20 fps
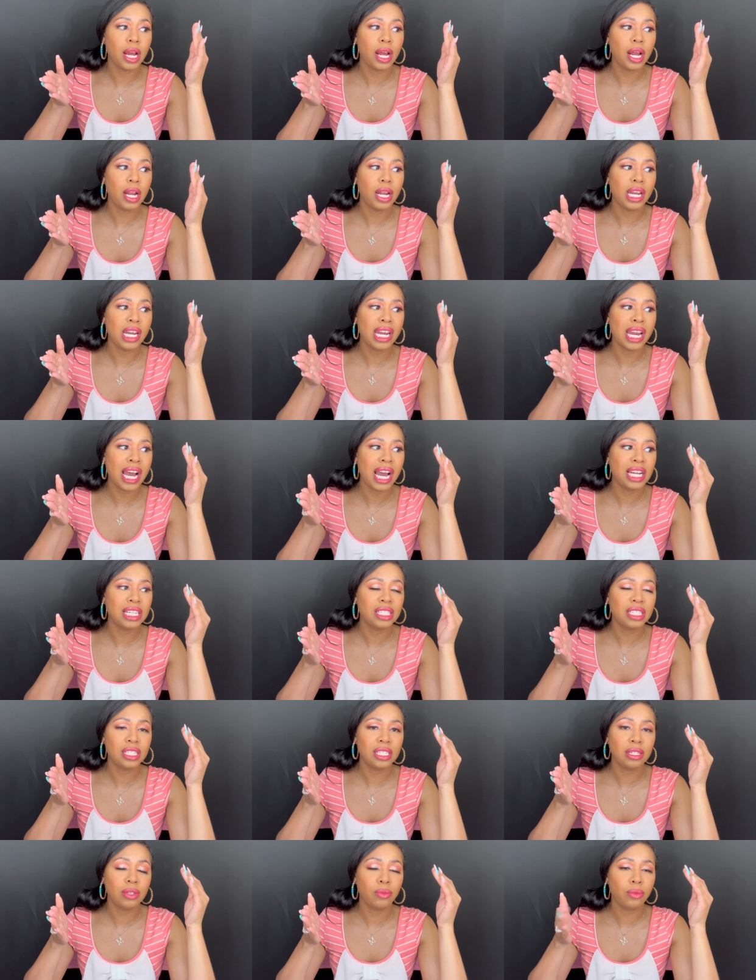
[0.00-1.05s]
not
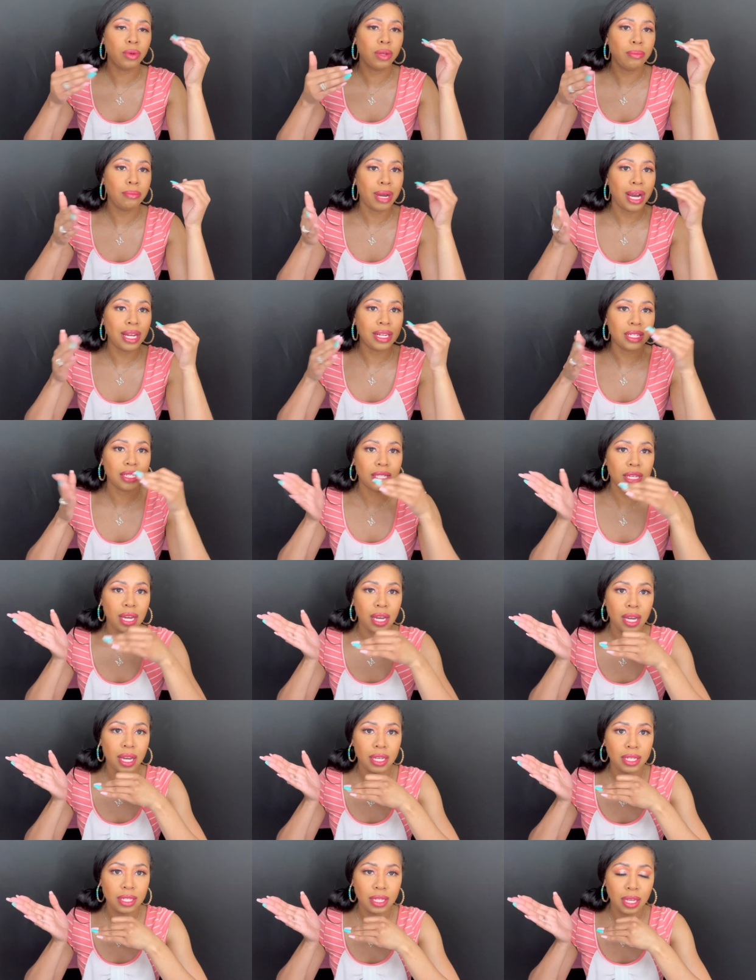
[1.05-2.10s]

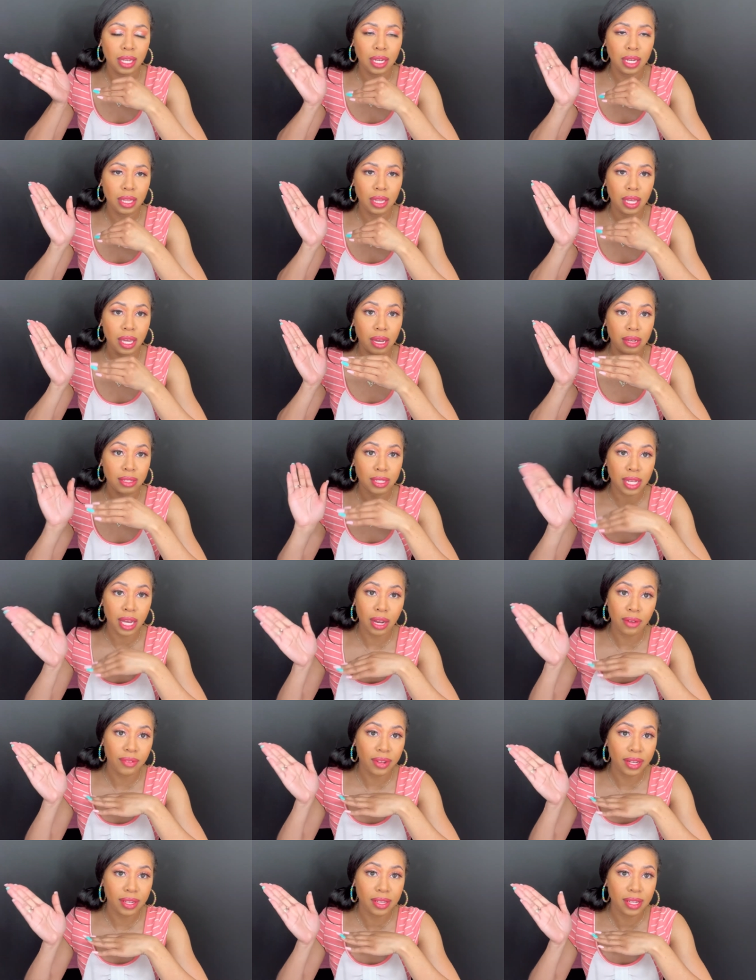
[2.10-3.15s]
remonetize anything outside
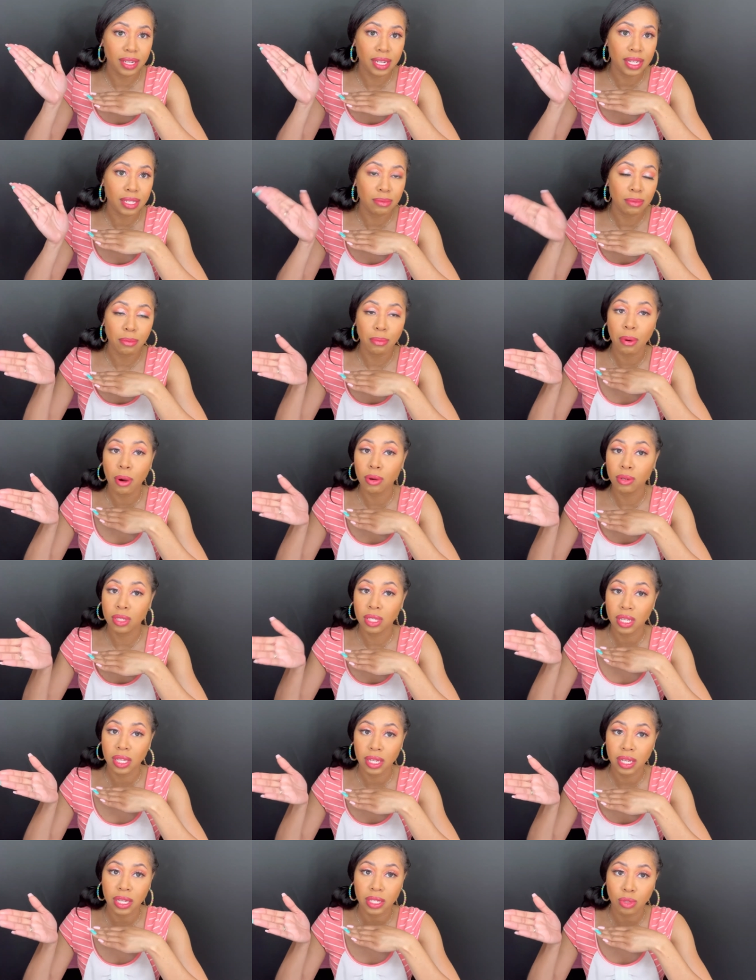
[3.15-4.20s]
of anything that's been posted
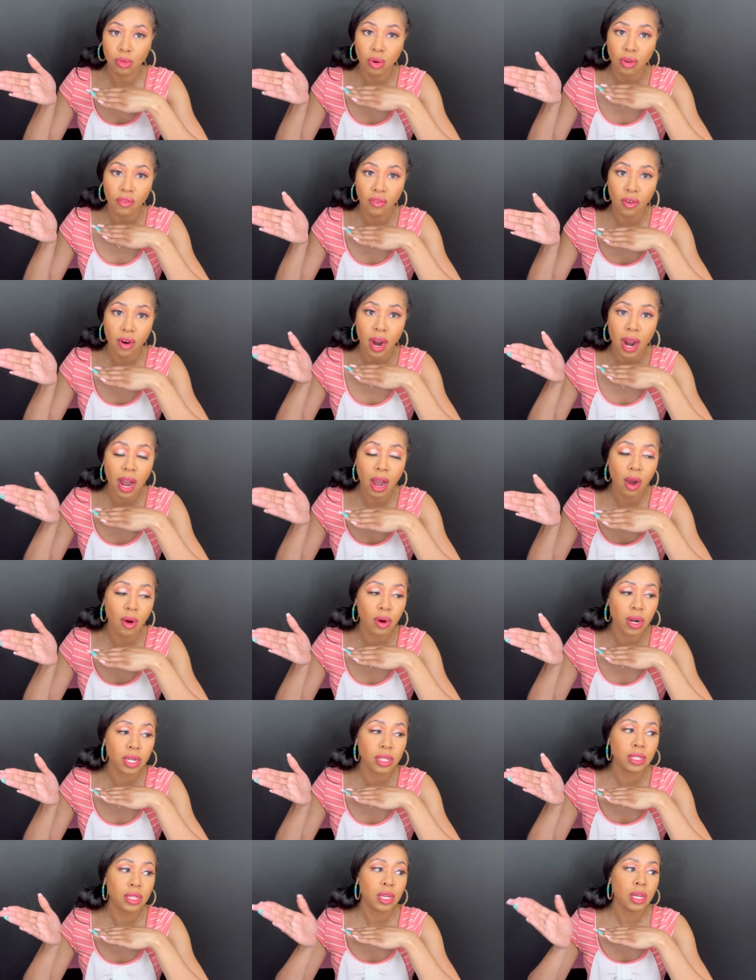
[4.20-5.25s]
in that 24
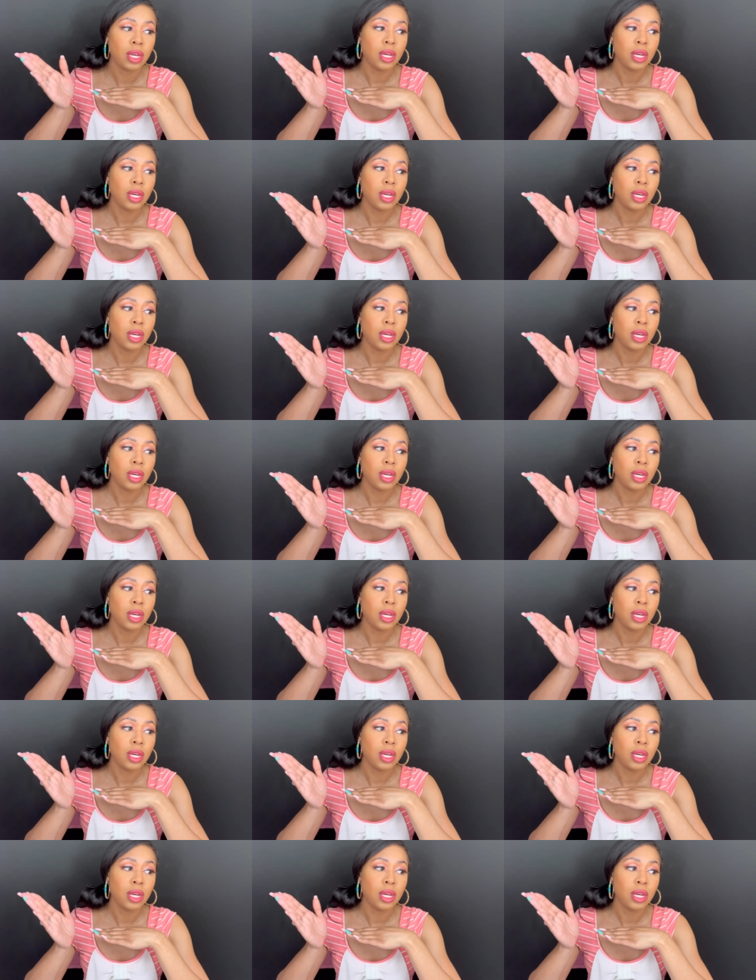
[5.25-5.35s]
hours.